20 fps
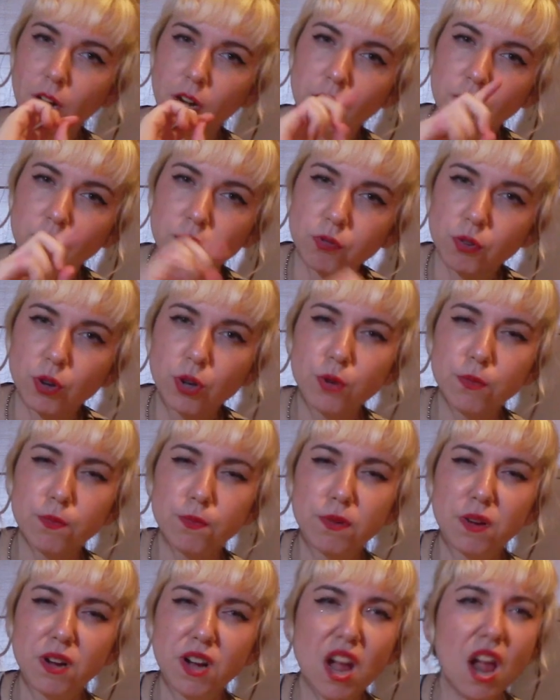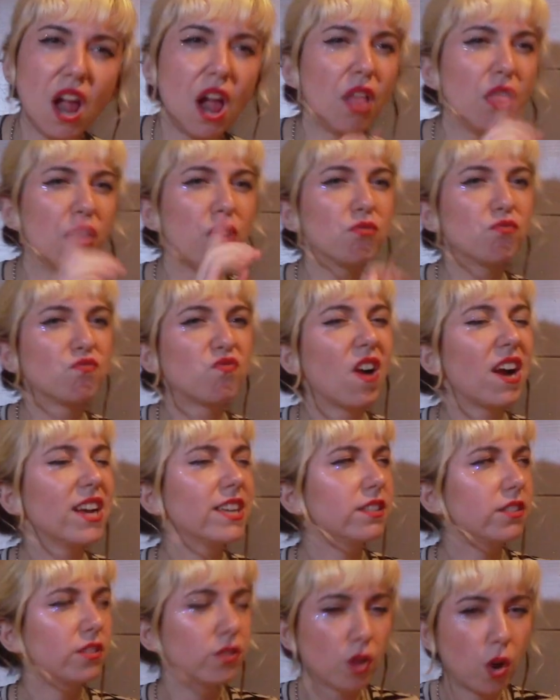a group that
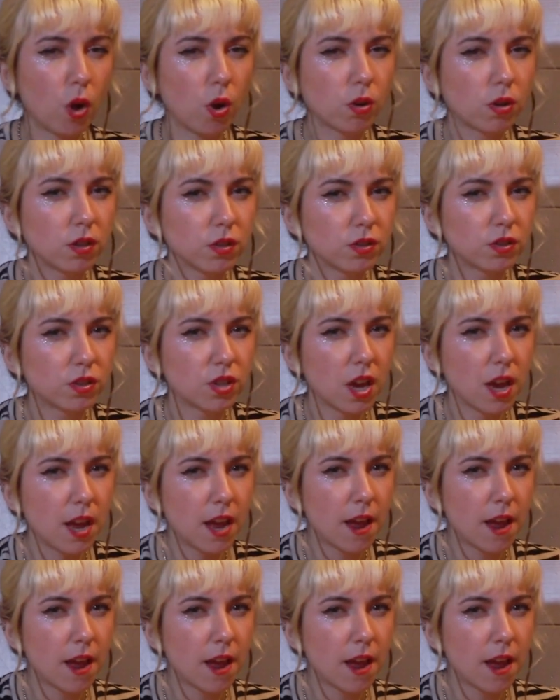writes songs